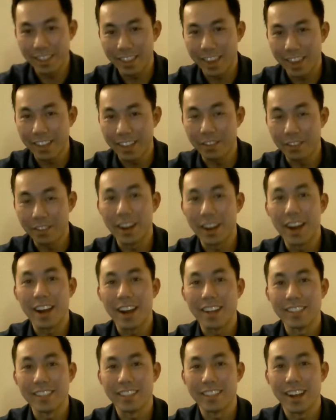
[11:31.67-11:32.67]
Thank you,
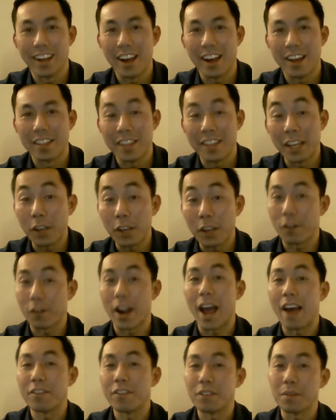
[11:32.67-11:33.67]
guys. Thank you for
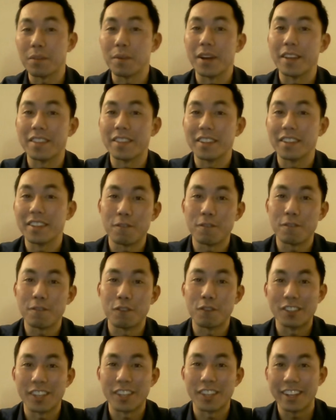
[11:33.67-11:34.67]
having me. I think the
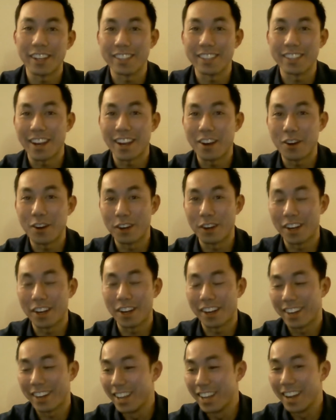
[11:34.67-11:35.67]
first thing is I owe
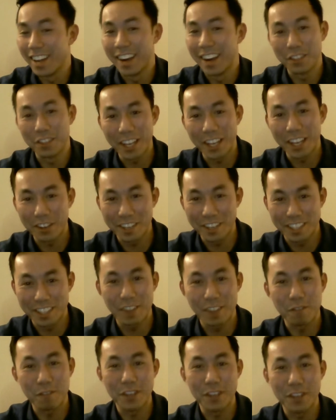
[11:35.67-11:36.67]
a thank you to
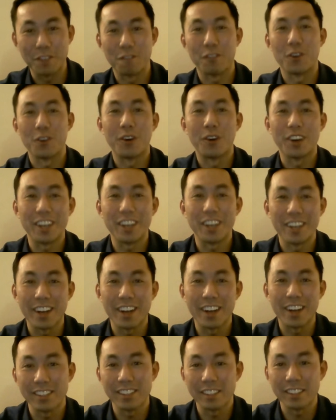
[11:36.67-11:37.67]
Tiffany for
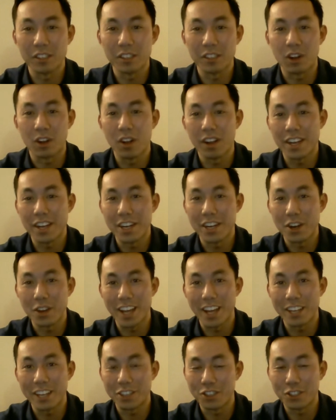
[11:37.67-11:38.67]
organizing this all. I know
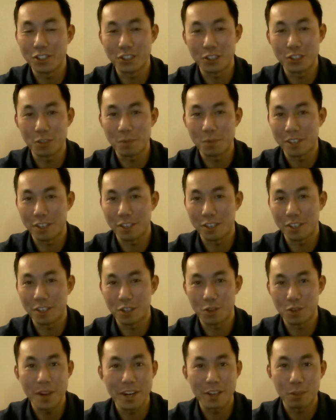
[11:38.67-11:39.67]
that she's just been a
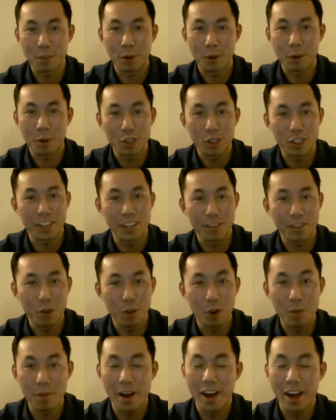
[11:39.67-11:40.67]
tremendous person and
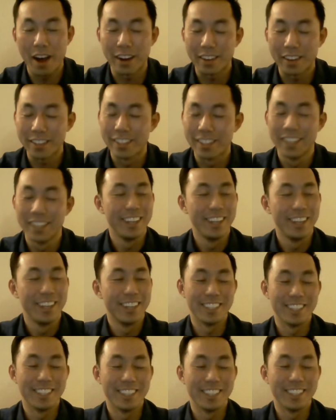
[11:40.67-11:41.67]
role model
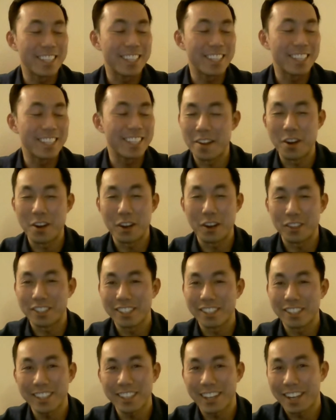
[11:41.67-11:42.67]
to just get,
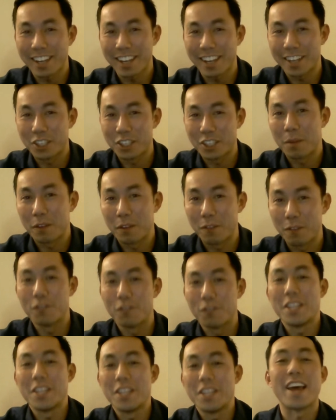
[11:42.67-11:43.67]
just to get a sheer number of
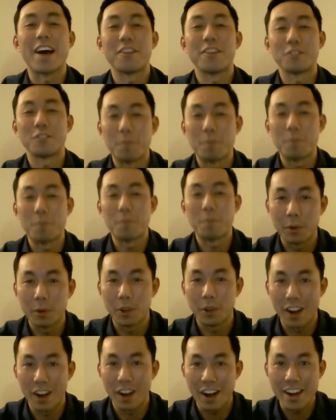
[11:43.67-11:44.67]
15,000
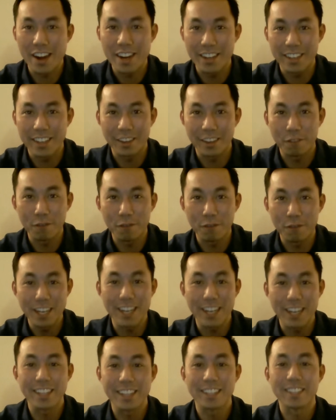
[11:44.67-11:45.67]
people on is a feat
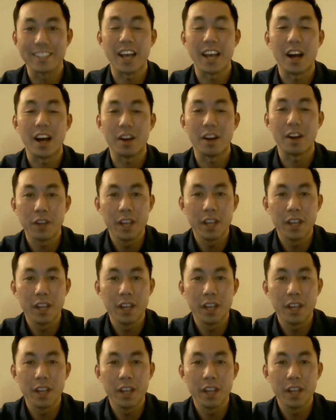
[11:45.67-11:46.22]
in itself.